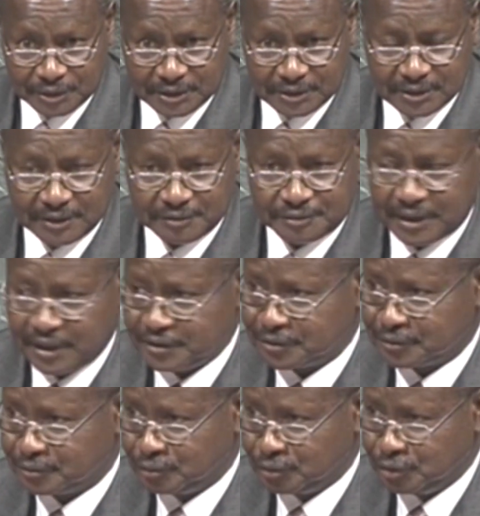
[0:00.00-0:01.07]
This is the
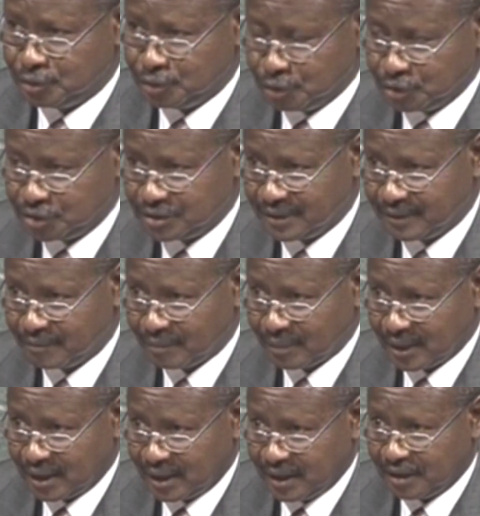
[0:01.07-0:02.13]
first good news
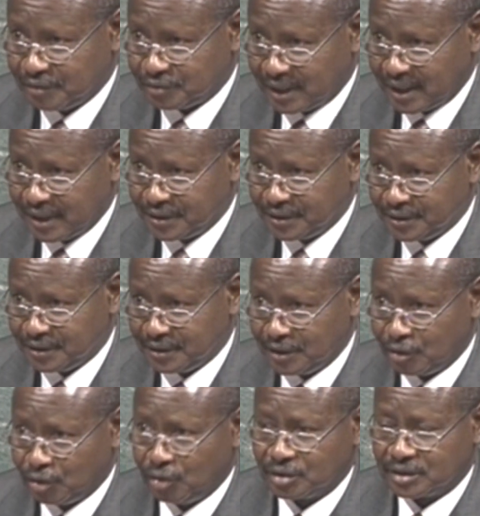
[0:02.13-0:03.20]
I have had in
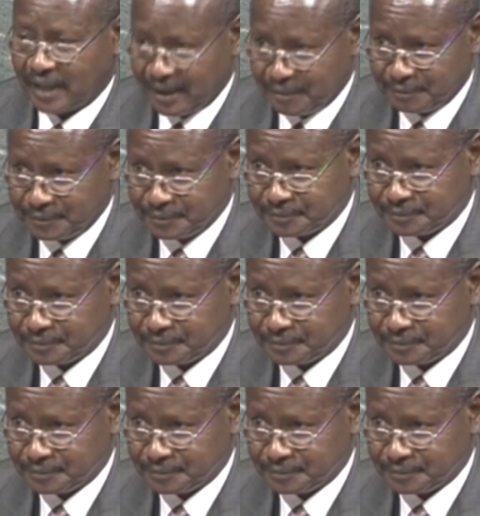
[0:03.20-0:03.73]
a long time.